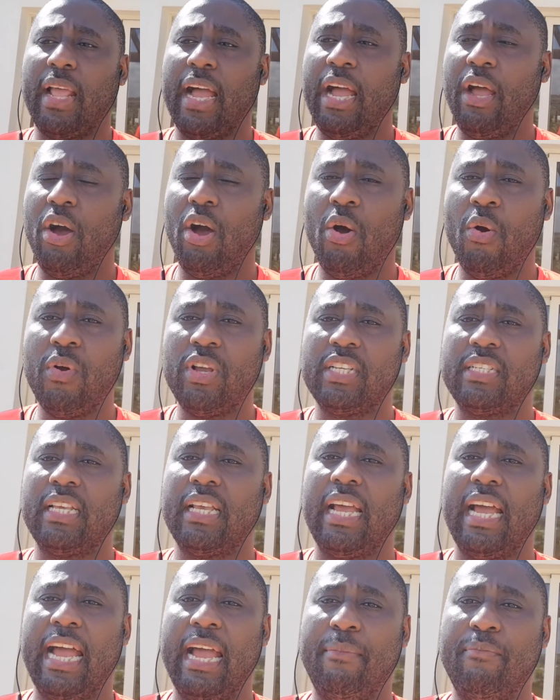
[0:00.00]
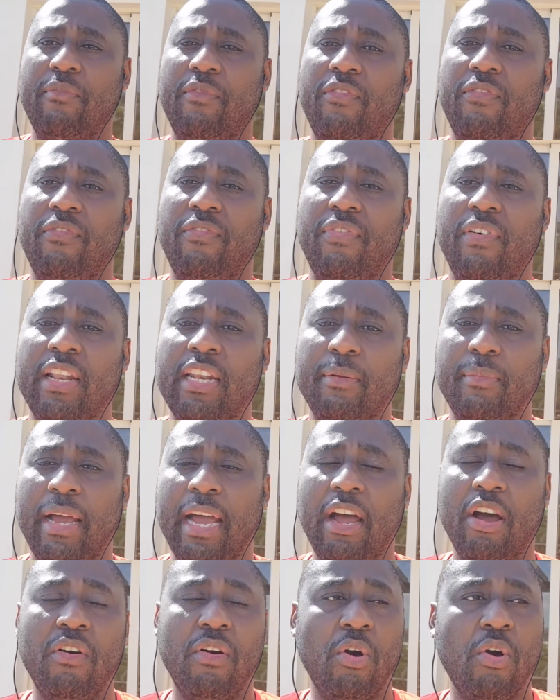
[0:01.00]
I always
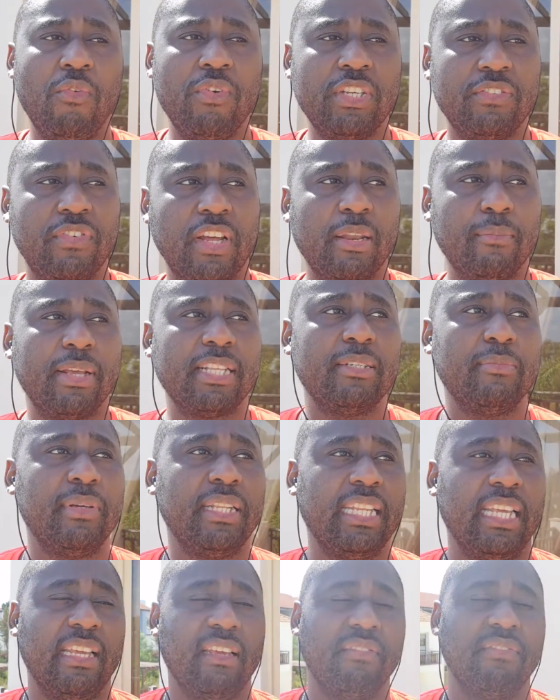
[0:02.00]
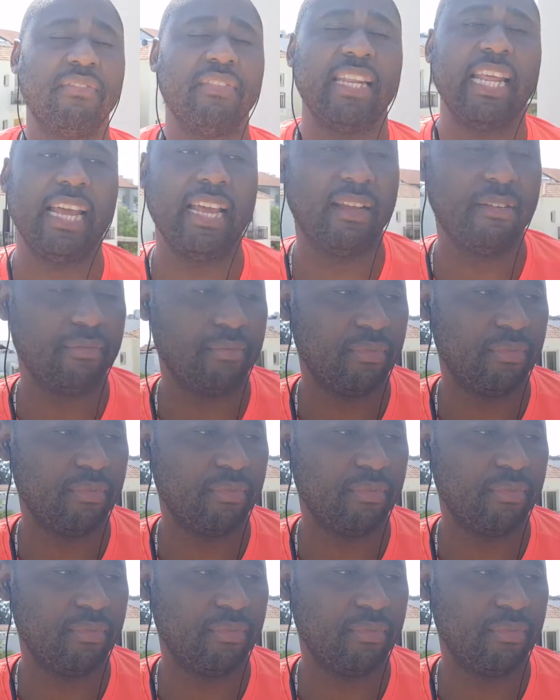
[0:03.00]
fundamentally believe that